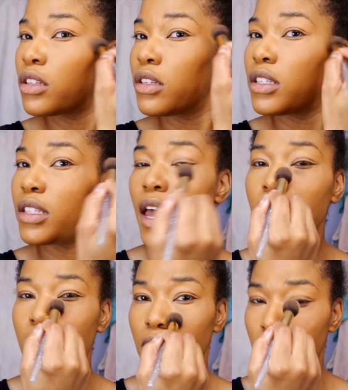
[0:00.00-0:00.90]
to
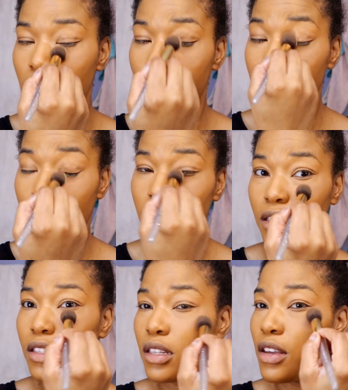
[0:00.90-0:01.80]
set, and
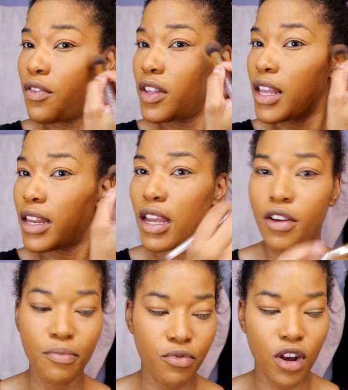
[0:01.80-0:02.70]
just to give it that
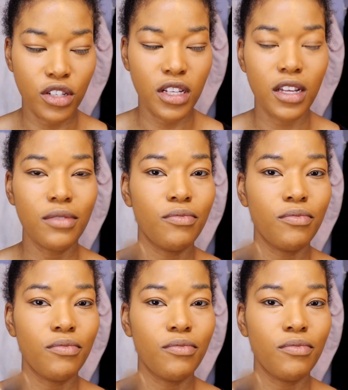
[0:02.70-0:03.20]
airbrush